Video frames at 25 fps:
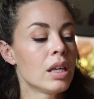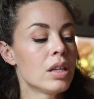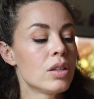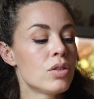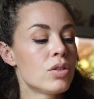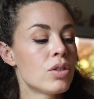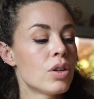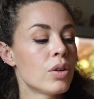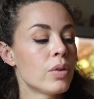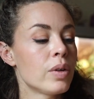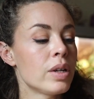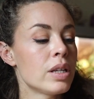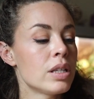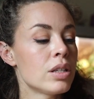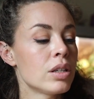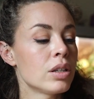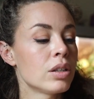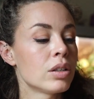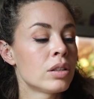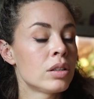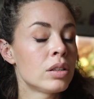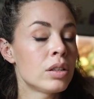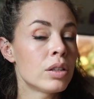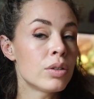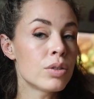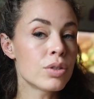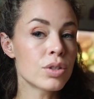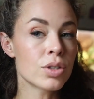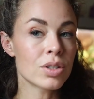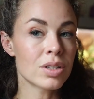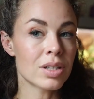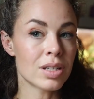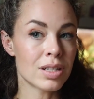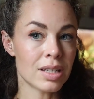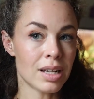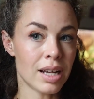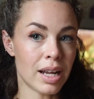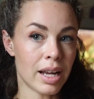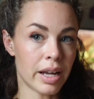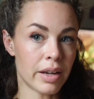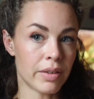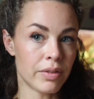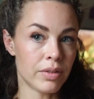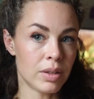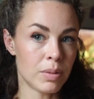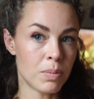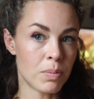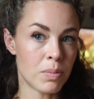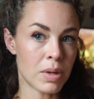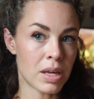So his enclosure doesn't have
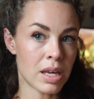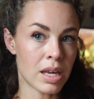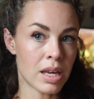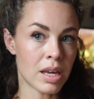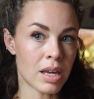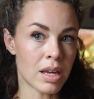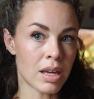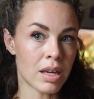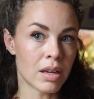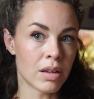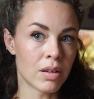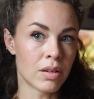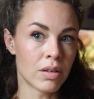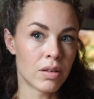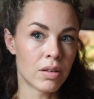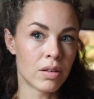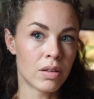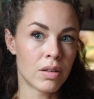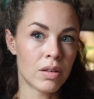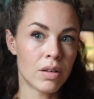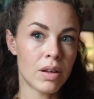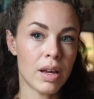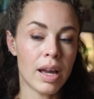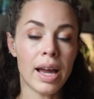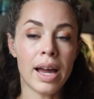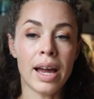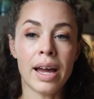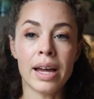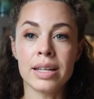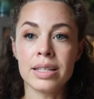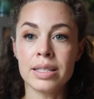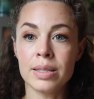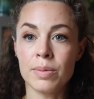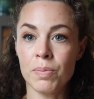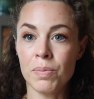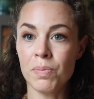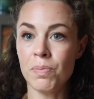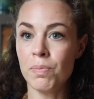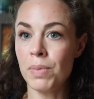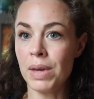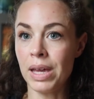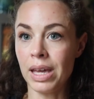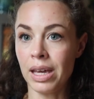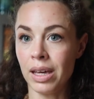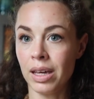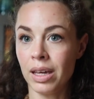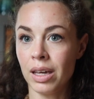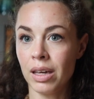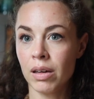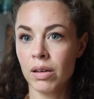to be as
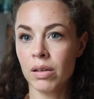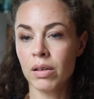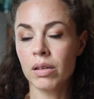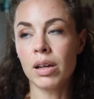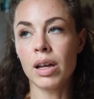big.